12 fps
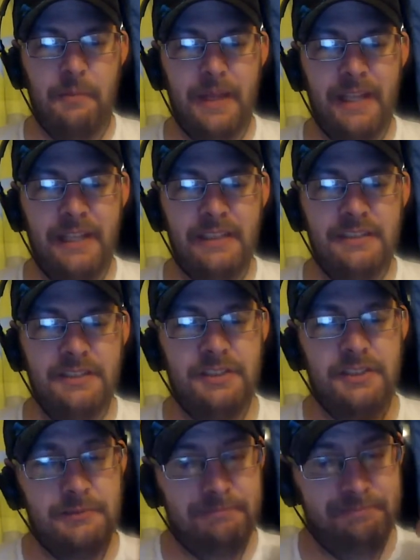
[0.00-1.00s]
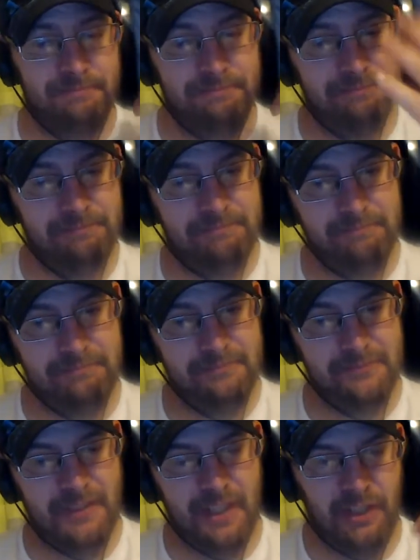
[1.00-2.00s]
means,"
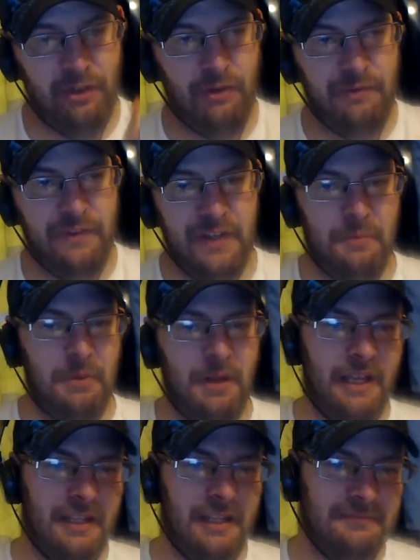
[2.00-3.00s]
and you got to fill in the blank.